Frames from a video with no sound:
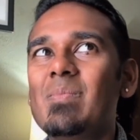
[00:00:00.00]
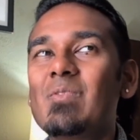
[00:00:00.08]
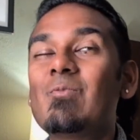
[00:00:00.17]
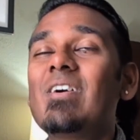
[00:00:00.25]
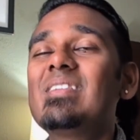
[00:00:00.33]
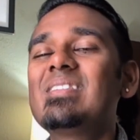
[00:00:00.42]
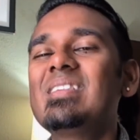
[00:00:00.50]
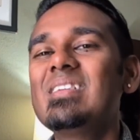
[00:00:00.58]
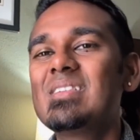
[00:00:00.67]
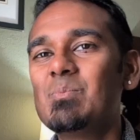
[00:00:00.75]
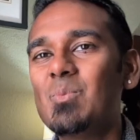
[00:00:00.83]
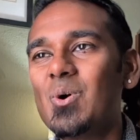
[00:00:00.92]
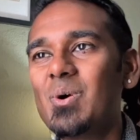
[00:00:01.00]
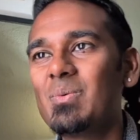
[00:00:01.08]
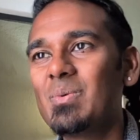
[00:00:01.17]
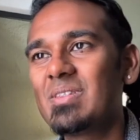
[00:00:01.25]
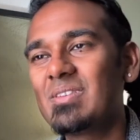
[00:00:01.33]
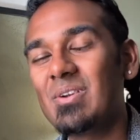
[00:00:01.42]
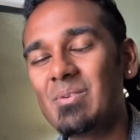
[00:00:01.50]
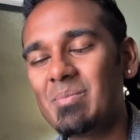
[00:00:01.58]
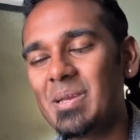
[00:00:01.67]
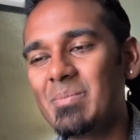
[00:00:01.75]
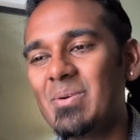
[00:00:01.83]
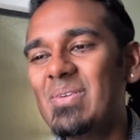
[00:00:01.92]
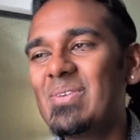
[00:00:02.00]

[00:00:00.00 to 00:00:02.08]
resonates more with certain people.